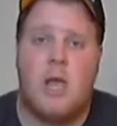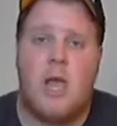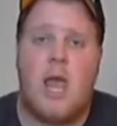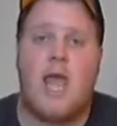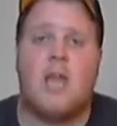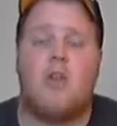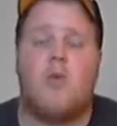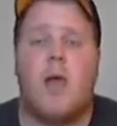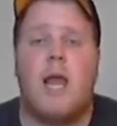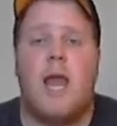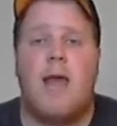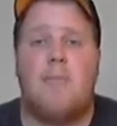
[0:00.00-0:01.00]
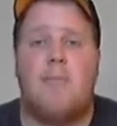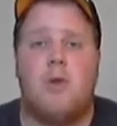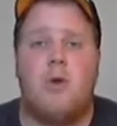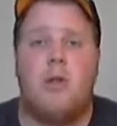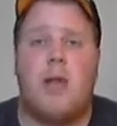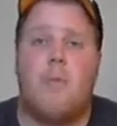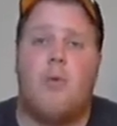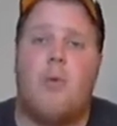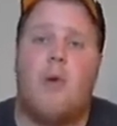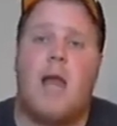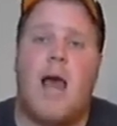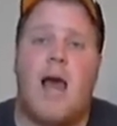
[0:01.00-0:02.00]
And Duran had ballooned up in
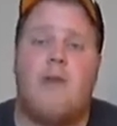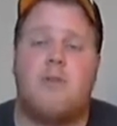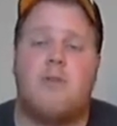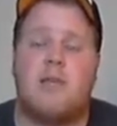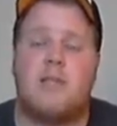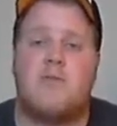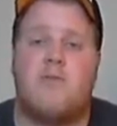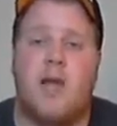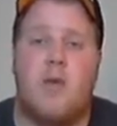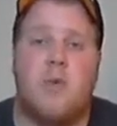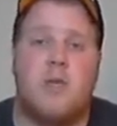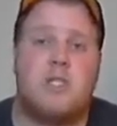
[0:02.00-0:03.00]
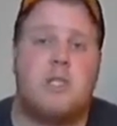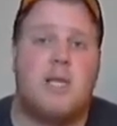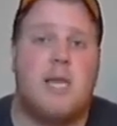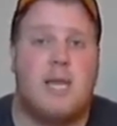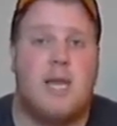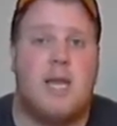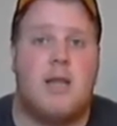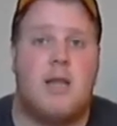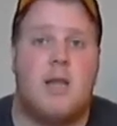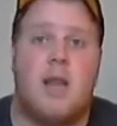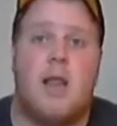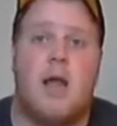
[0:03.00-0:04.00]
weight after this fight, which he did it
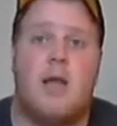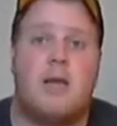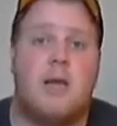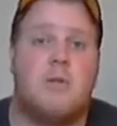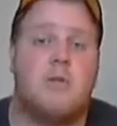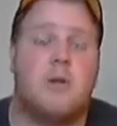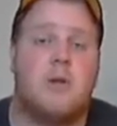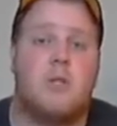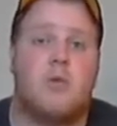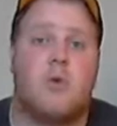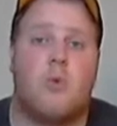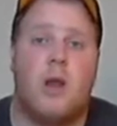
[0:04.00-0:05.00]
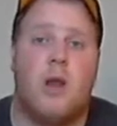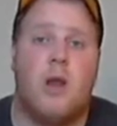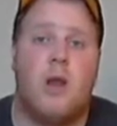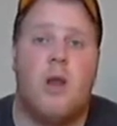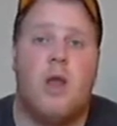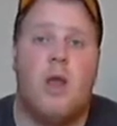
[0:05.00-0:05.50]
a lot of times throughout his career.